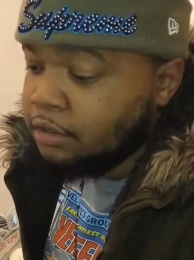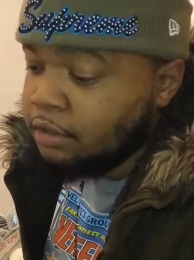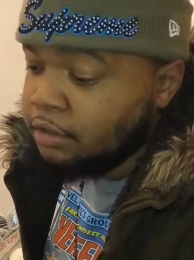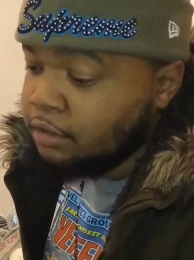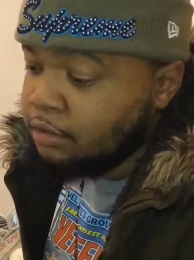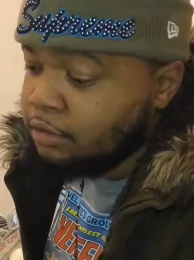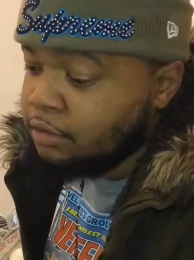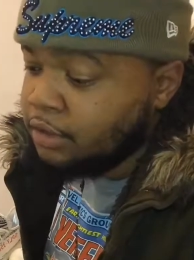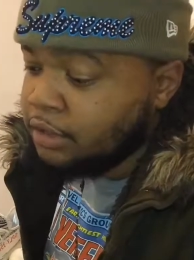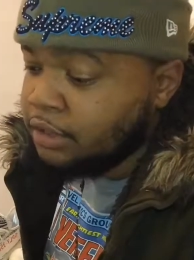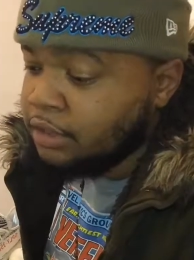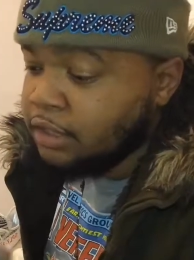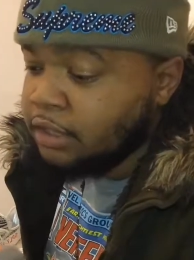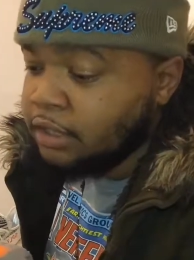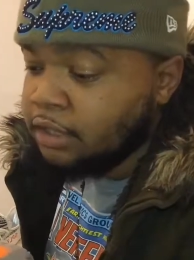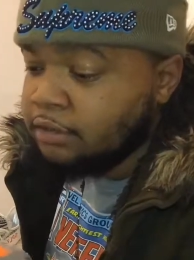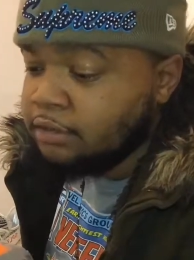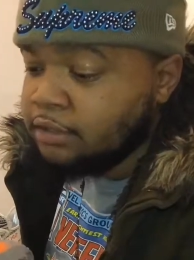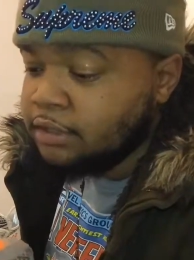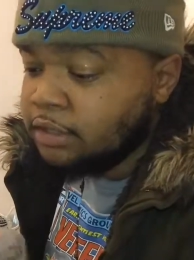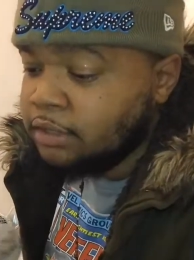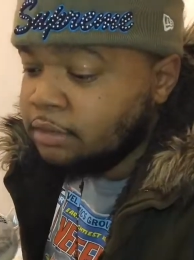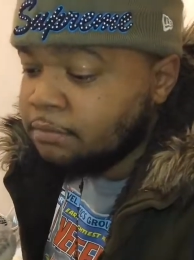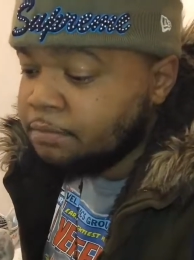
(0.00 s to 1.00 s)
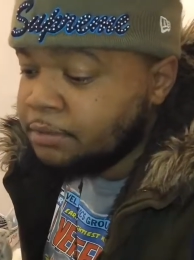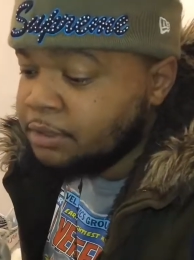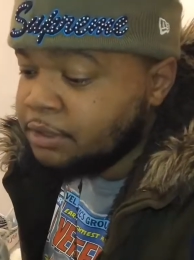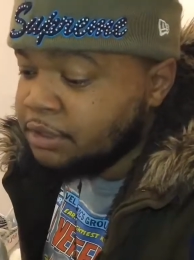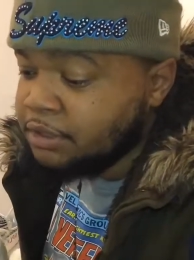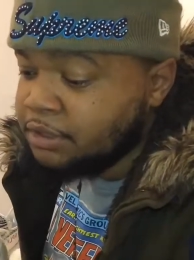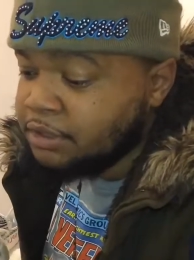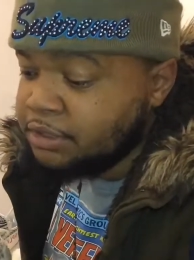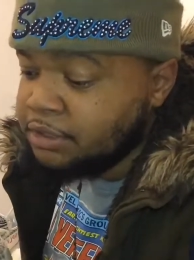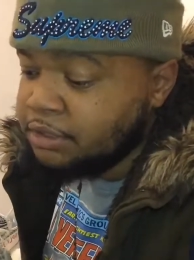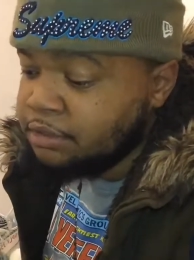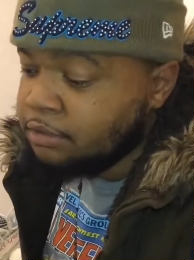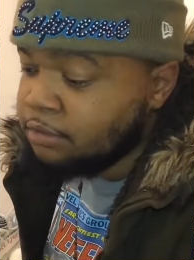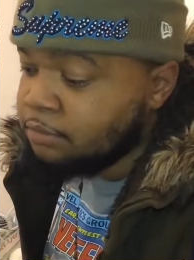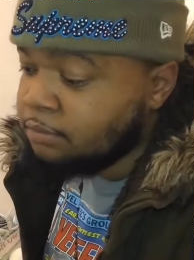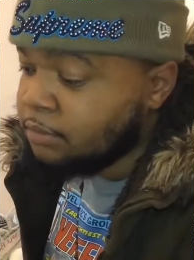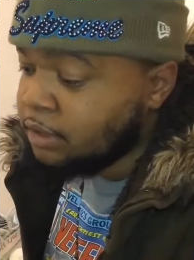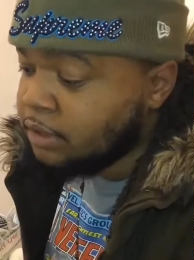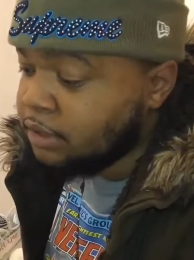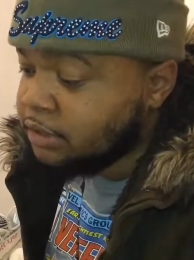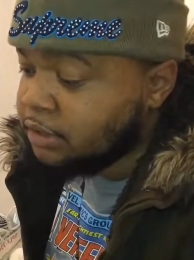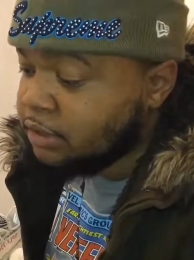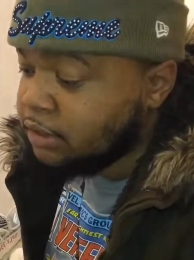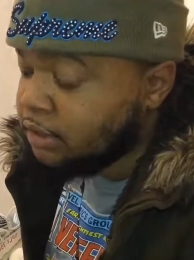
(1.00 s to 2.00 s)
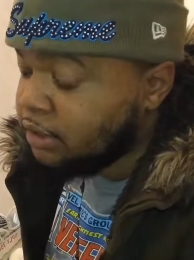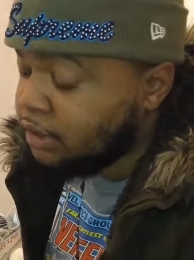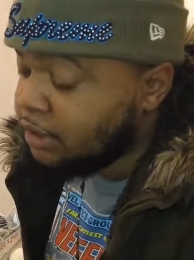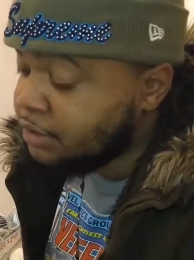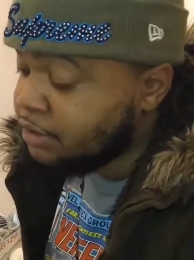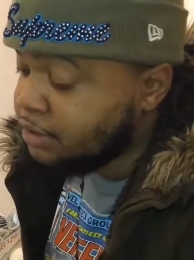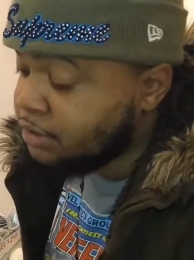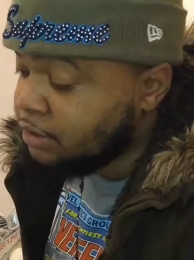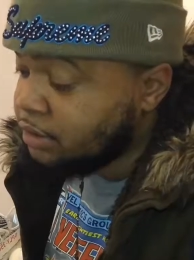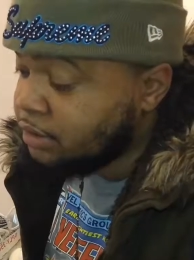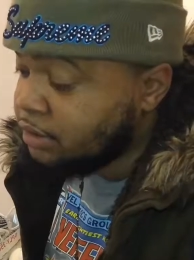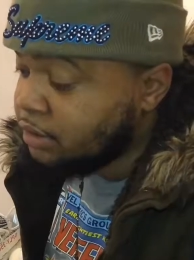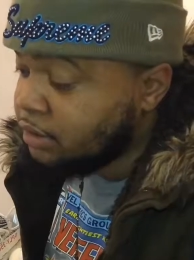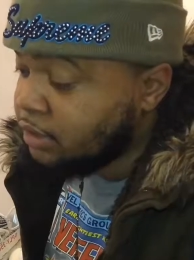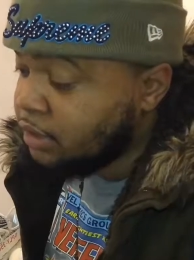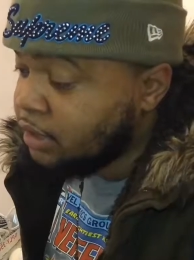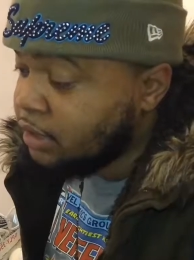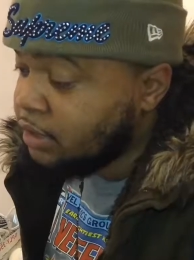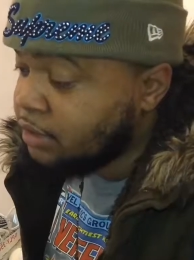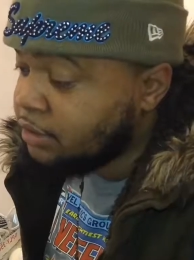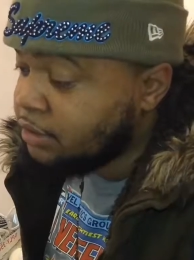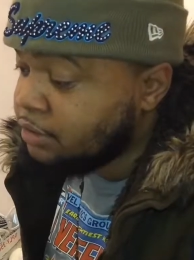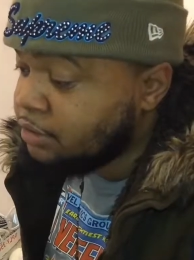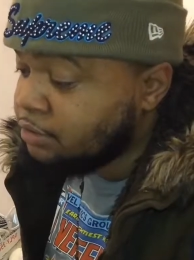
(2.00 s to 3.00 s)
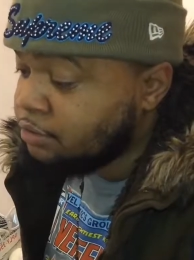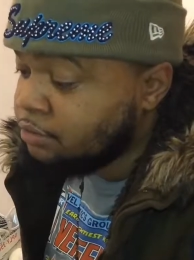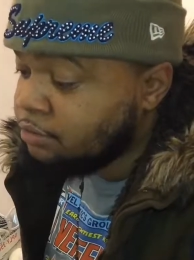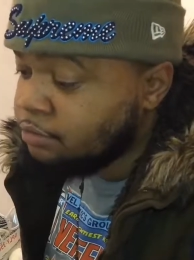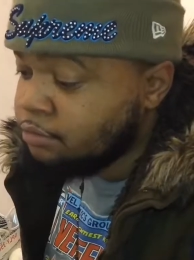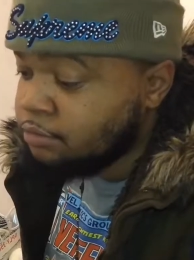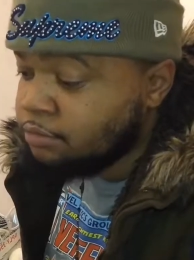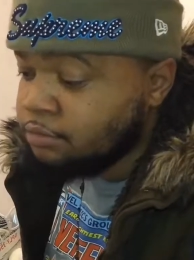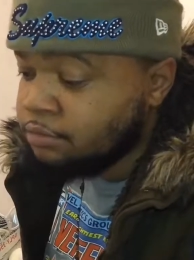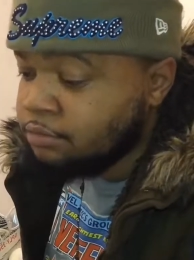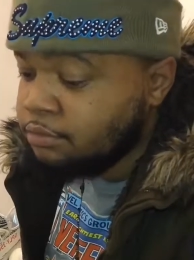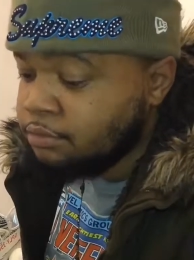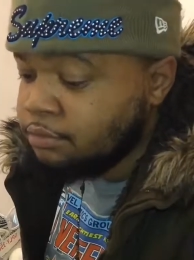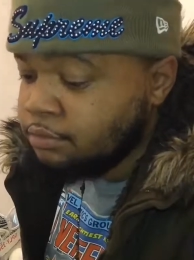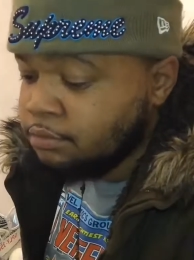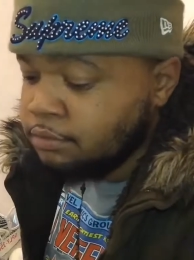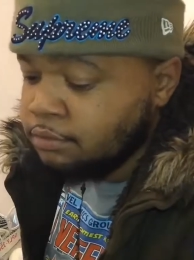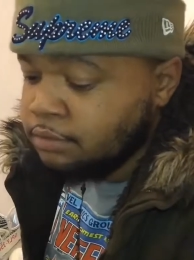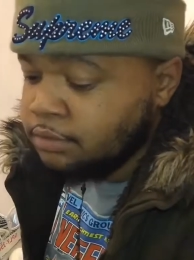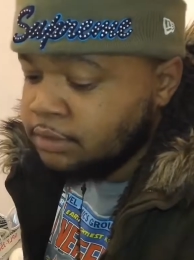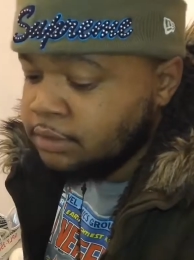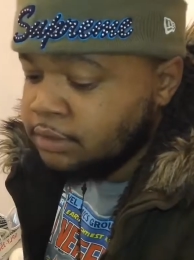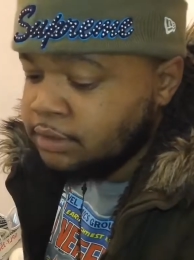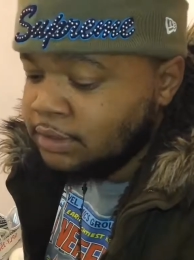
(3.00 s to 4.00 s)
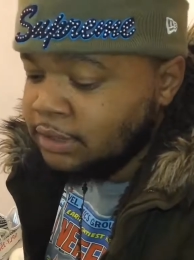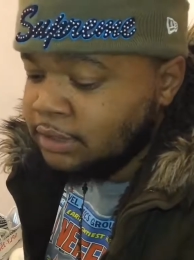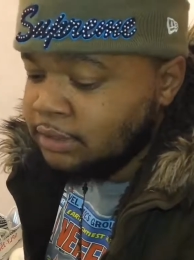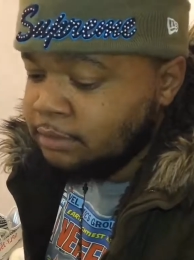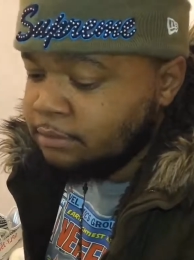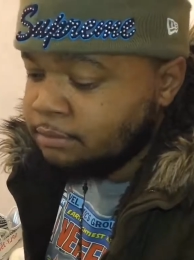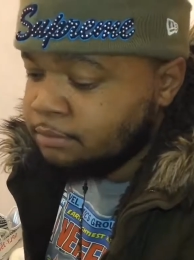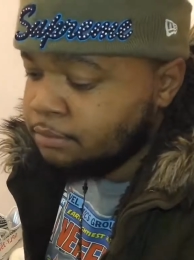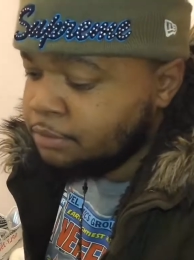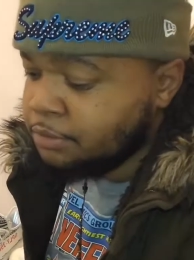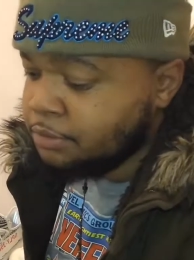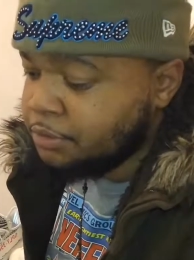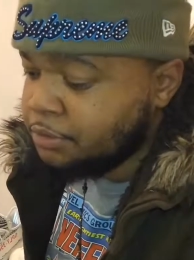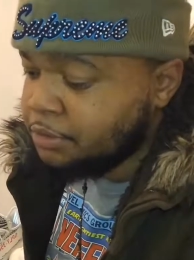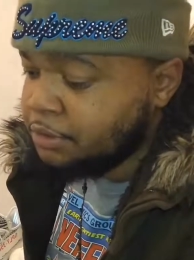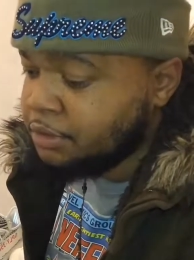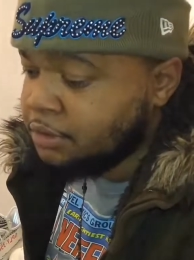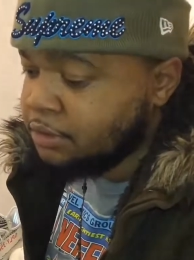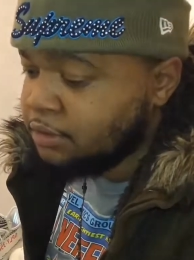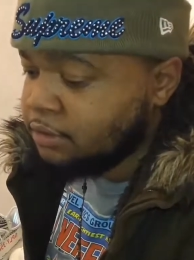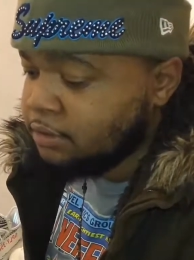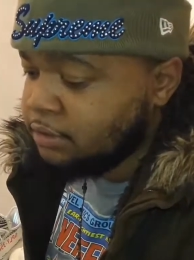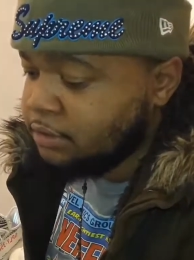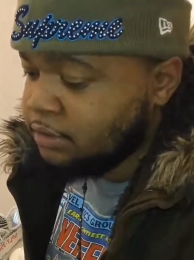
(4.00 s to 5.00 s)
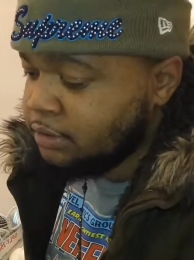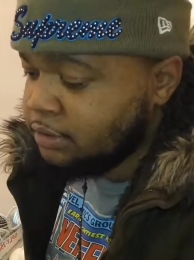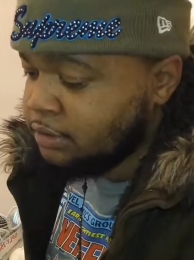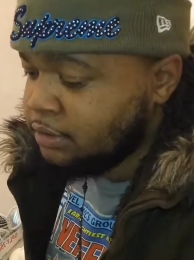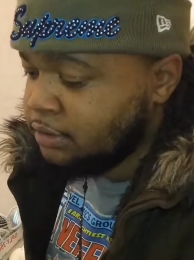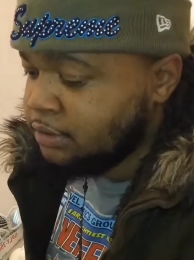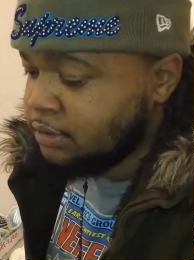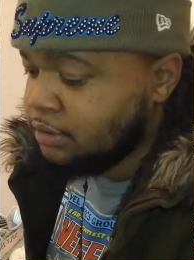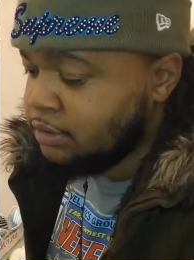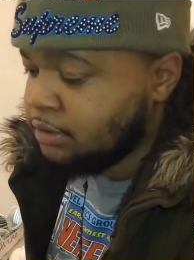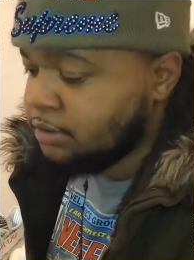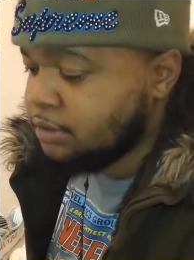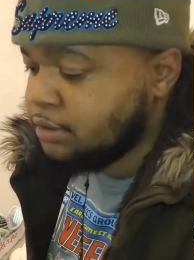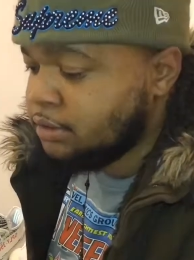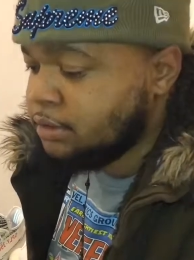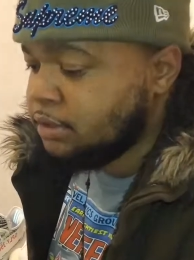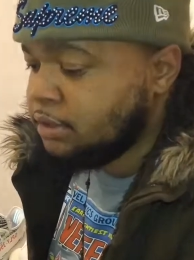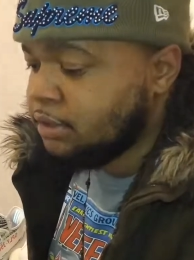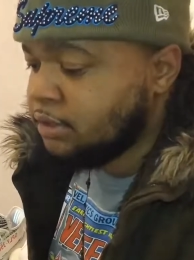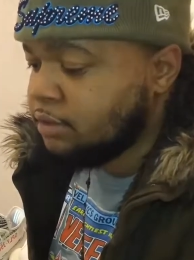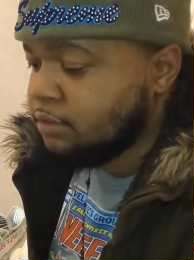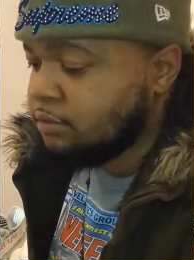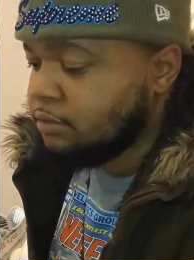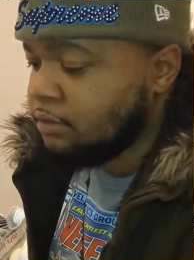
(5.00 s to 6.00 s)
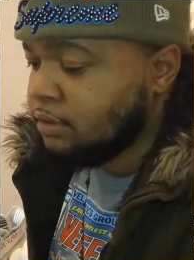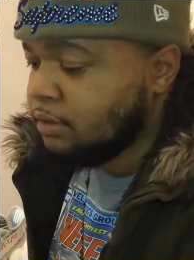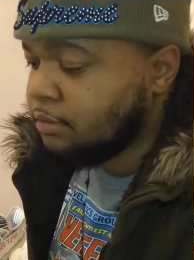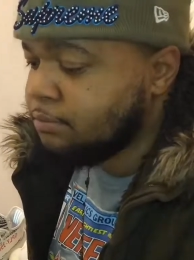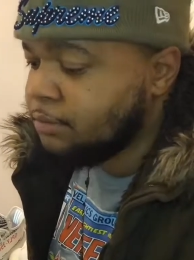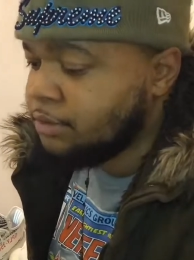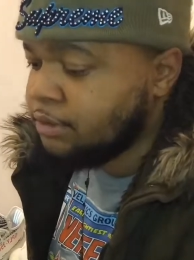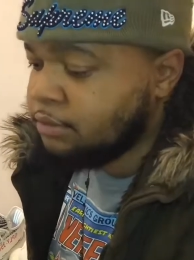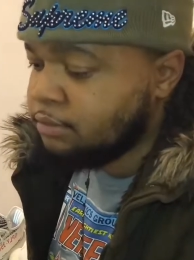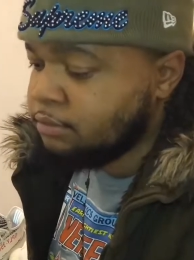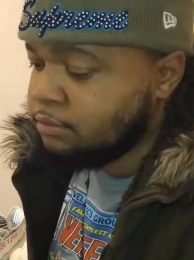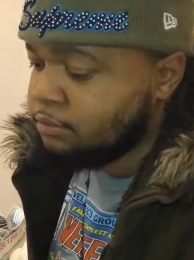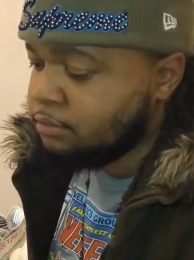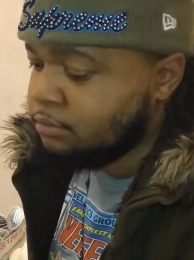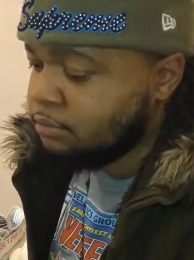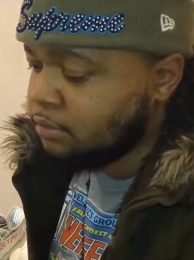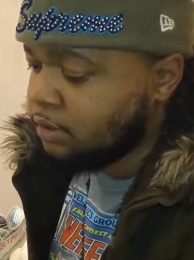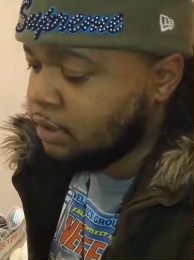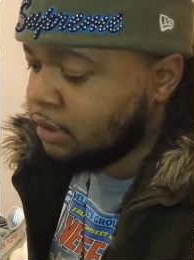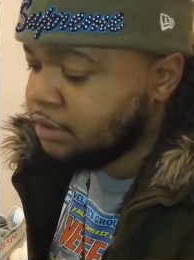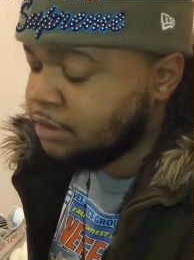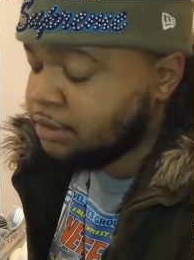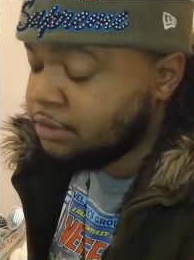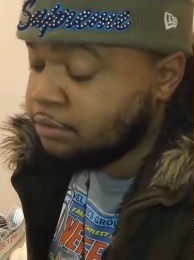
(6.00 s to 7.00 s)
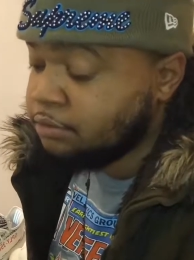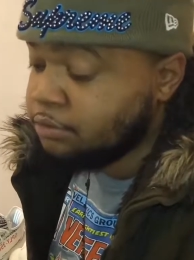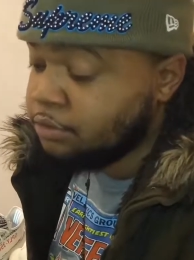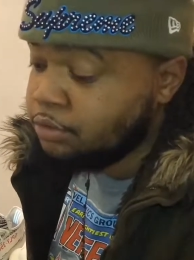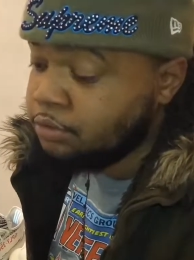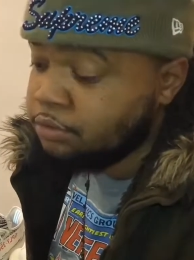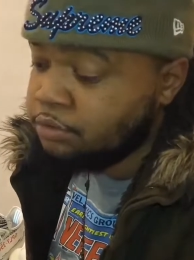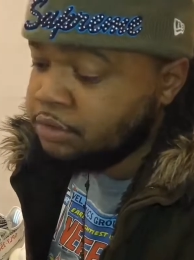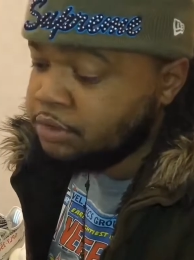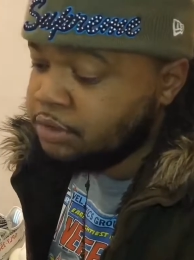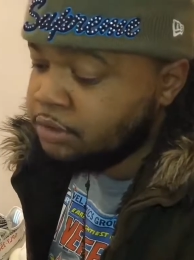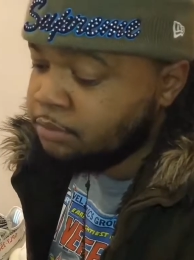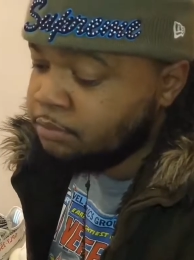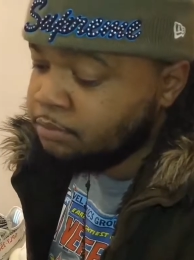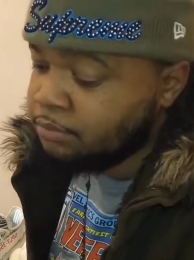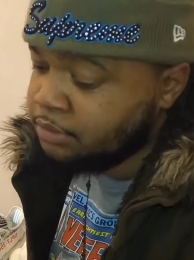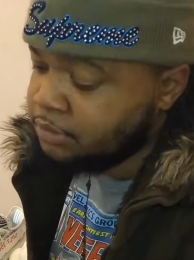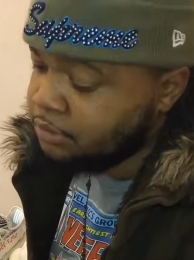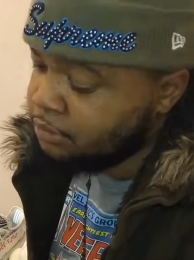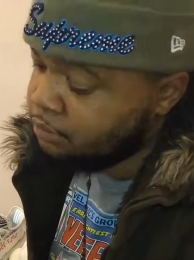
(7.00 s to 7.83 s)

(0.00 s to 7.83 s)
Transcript: know, they held up and they still in my collection, and I used them, boy. Shit, I mean, I still use them,